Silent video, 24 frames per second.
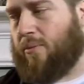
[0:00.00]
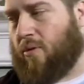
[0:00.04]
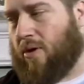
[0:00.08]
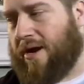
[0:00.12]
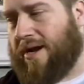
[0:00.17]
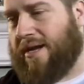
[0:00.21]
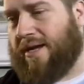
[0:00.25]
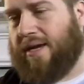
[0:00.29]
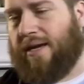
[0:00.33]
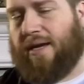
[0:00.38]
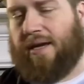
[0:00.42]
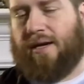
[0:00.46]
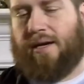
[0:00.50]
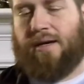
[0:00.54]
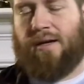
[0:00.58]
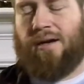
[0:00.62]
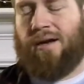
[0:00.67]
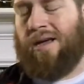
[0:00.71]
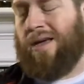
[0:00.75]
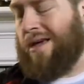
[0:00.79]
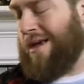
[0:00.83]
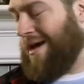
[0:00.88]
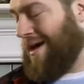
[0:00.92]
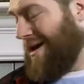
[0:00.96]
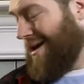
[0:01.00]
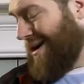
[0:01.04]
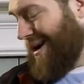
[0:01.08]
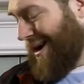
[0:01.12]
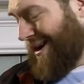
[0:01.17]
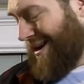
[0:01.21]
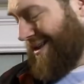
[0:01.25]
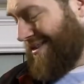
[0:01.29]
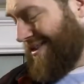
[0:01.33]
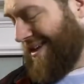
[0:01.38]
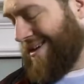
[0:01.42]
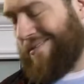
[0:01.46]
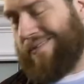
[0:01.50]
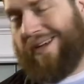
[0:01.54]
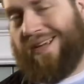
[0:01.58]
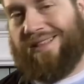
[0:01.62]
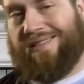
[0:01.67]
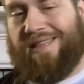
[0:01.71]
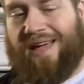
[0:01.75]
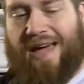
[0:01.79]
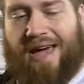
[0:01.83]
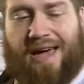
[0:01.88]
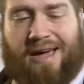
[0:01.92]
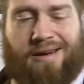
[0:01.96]
breaking, anything
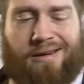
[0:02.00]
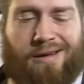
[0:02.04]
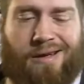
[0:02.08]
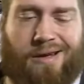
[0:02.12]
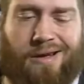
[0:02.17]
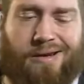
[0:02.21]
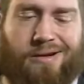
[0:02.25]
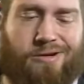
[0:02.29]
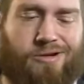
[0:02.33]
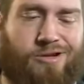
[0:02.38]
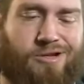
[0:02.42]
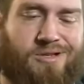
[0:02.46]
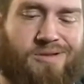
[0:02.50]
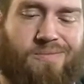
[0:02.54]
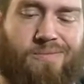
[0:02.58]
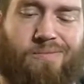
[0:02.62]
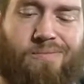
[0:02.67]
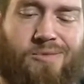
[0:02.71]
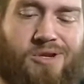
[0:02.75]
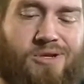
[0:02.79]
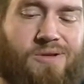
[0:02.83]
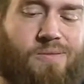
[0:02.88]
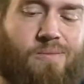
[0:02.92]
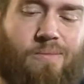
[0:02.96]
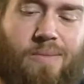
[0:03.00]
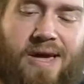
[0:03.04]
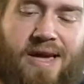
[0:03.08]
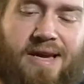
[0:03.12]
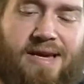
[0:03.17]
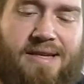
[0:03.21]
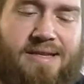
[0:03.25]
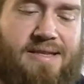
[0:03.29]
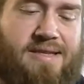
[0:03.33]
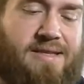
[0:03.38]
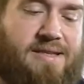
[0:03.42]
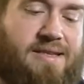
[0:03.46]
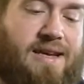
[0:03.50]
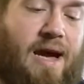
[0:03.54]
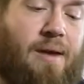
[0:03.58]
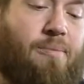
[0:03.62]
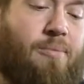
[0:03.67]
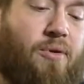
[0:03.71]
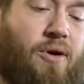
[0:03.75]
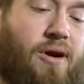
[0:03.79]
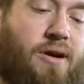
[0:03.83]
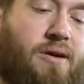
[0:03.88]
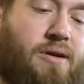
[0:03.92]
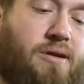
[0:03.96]
like that, just make it
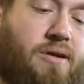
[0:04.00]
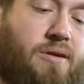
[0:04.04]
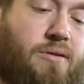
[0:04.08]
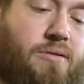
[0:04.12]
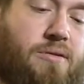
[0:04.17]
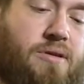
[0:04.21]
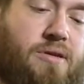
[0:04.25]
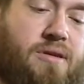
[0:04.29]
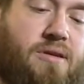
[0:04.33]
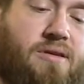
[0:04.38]
separate, dudes.